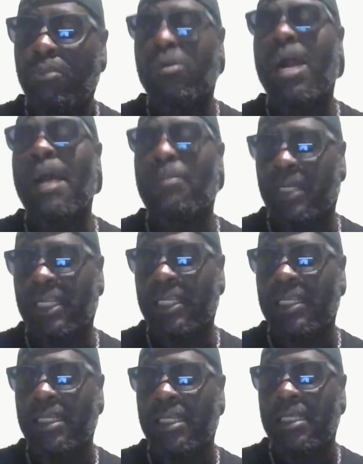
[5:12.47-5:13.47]
property.
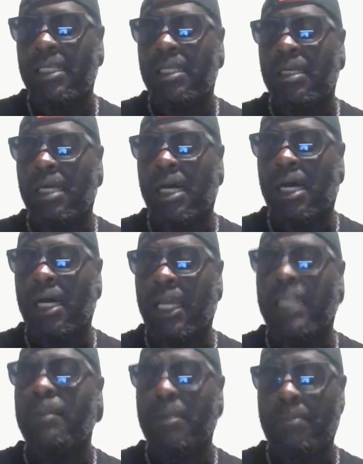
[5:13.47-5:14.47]

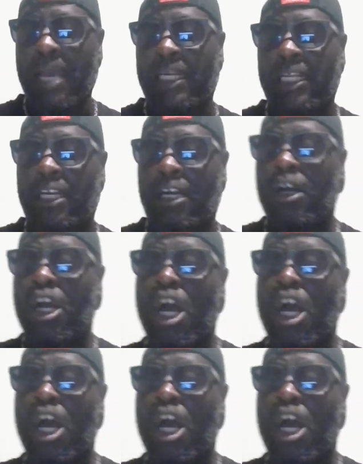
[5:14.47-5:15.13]
And let me back that up.